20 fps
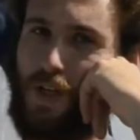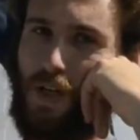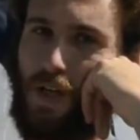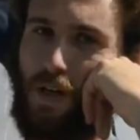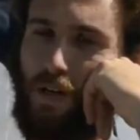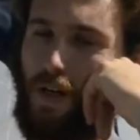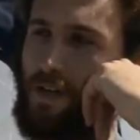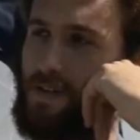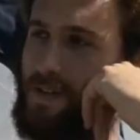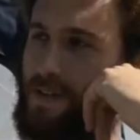
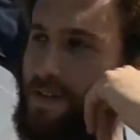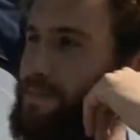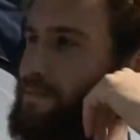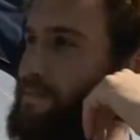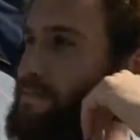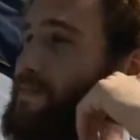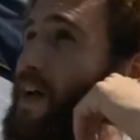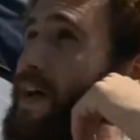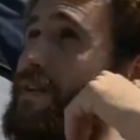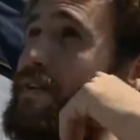collecting
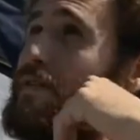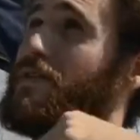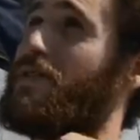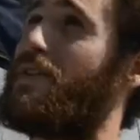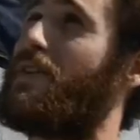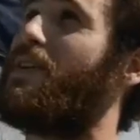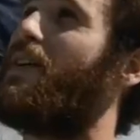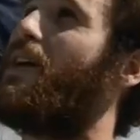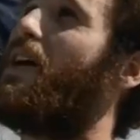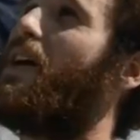
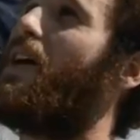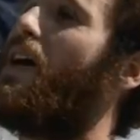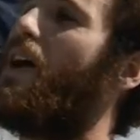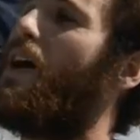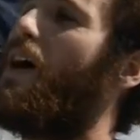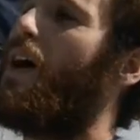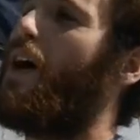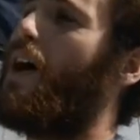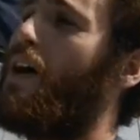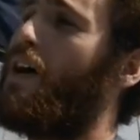energy.
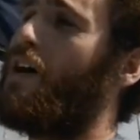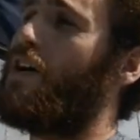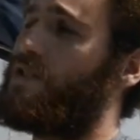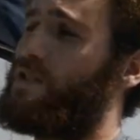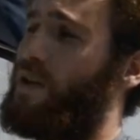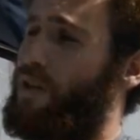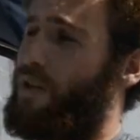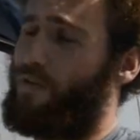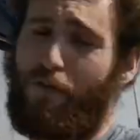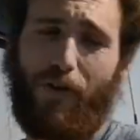
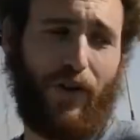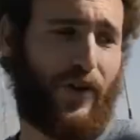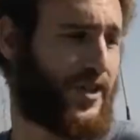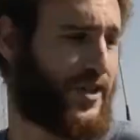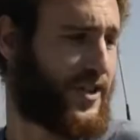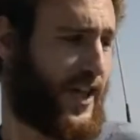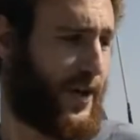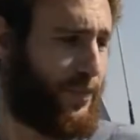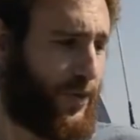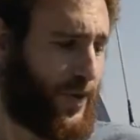So the first
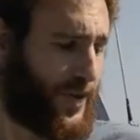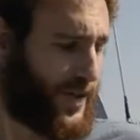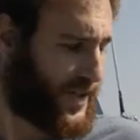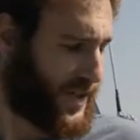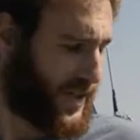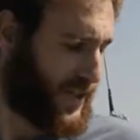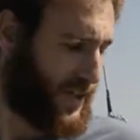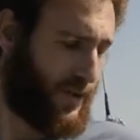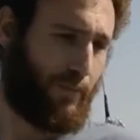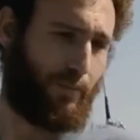step was
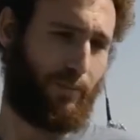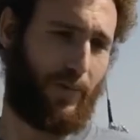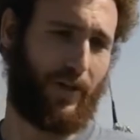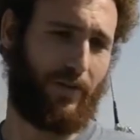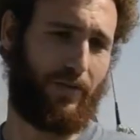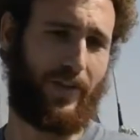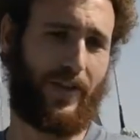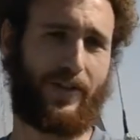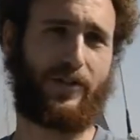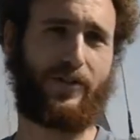to
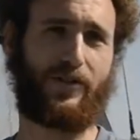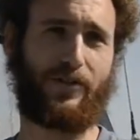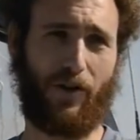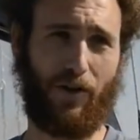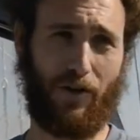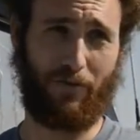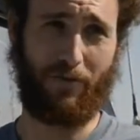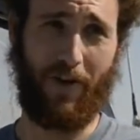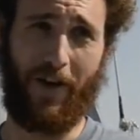build this stern